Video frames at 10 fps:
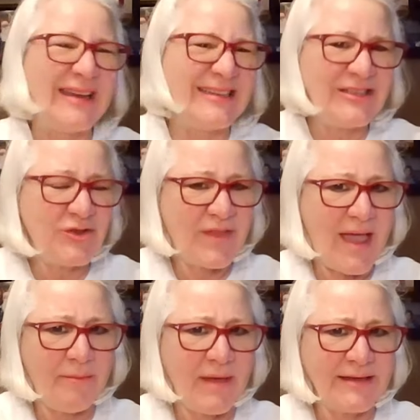didn't do
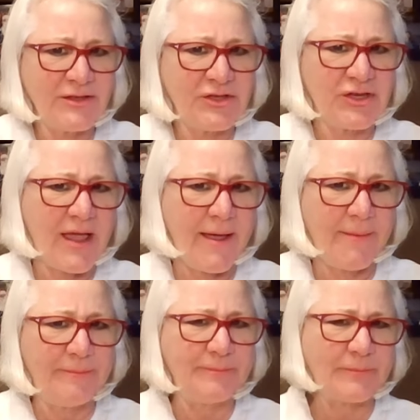that much.
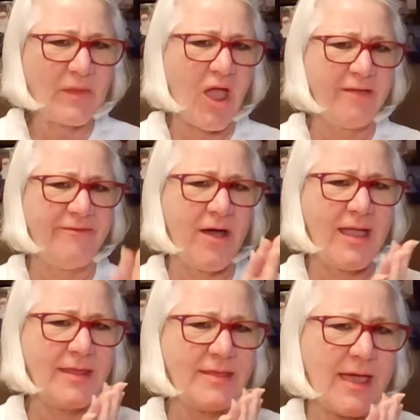I
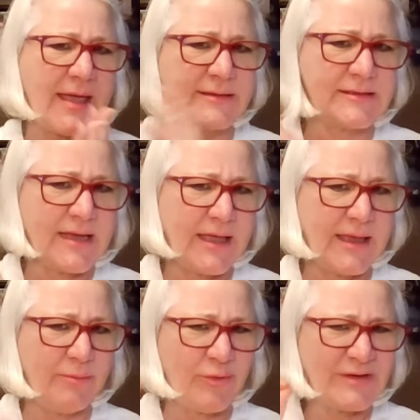find that
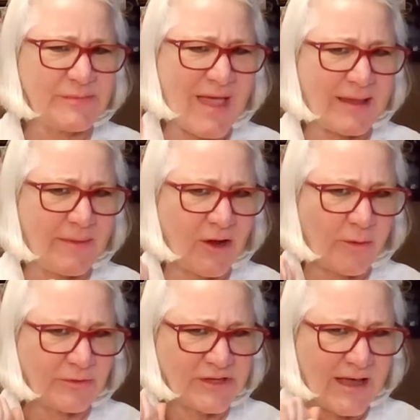it brings back my
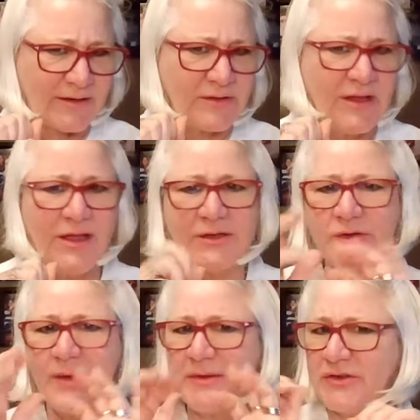carpal tunnel.
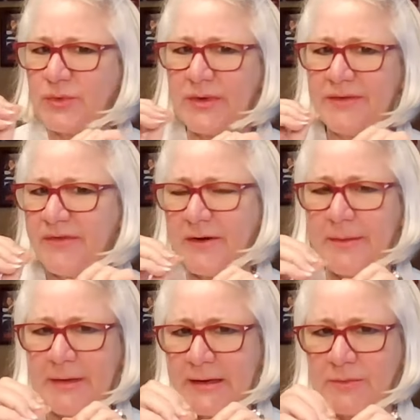So I've been doing very
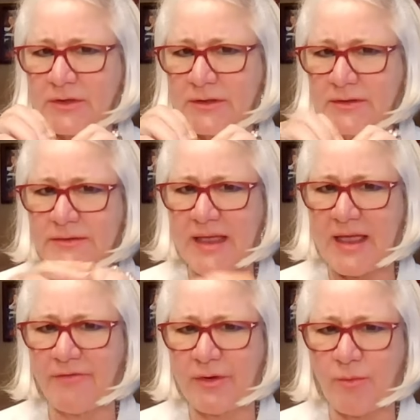minimal
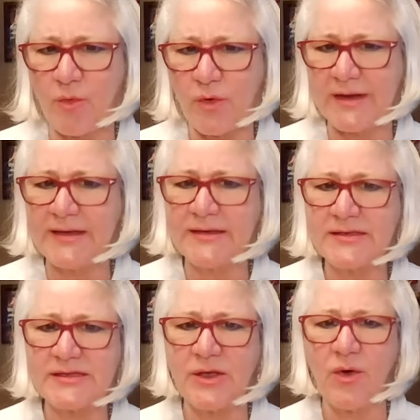every morning.
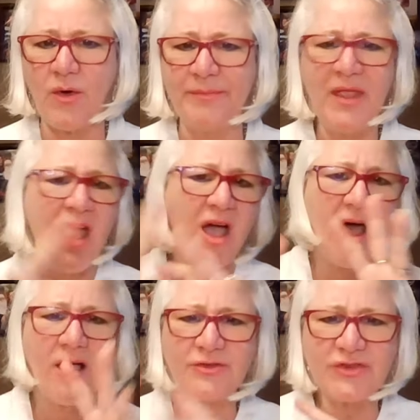So
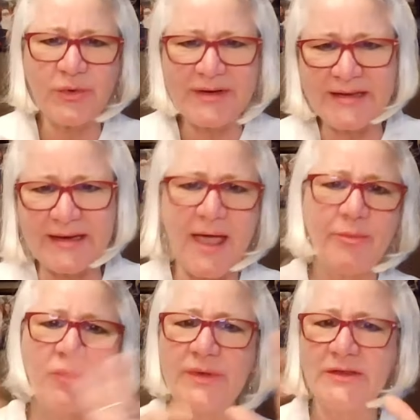I'll show it in a
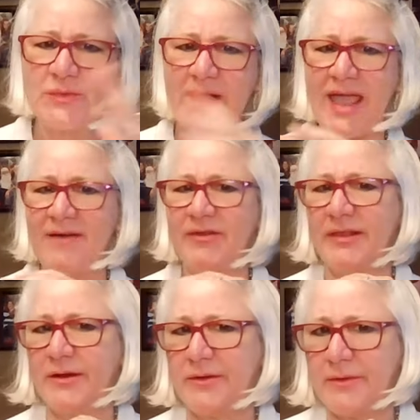couple weeks when I have a
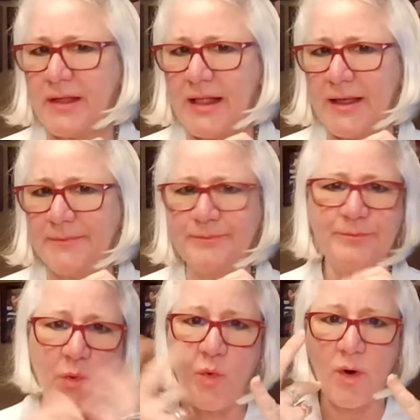little
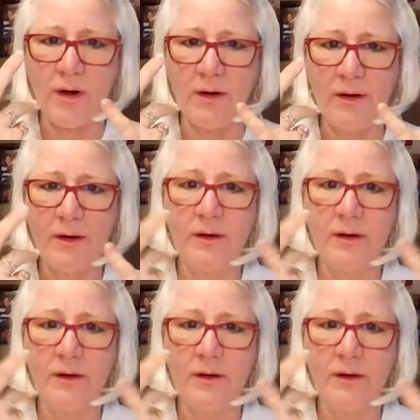more